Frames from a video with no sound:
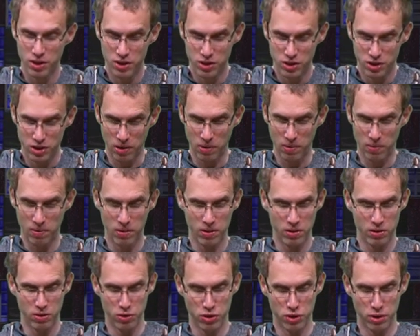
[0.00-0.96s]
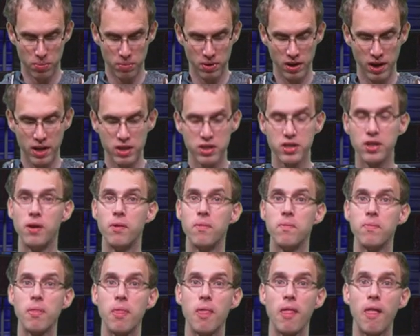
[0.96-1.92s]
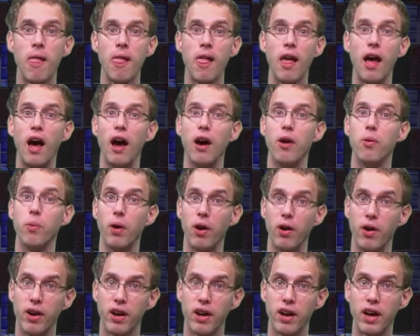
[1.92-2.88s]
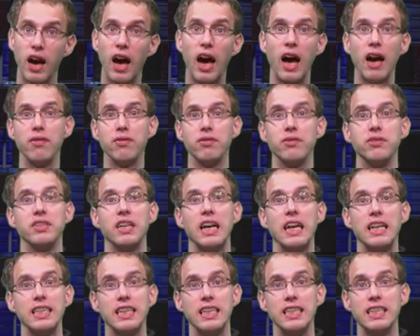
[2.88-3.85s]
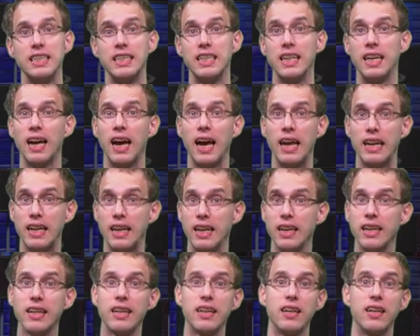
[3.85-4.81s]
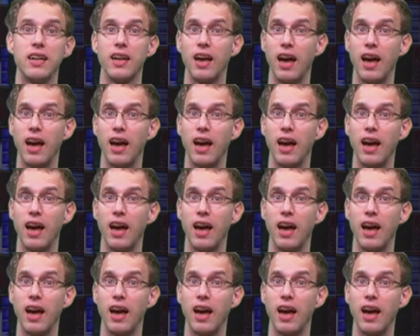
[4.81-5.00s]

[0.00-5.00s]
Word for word: So, to summarize, uh, well, f of z is analytic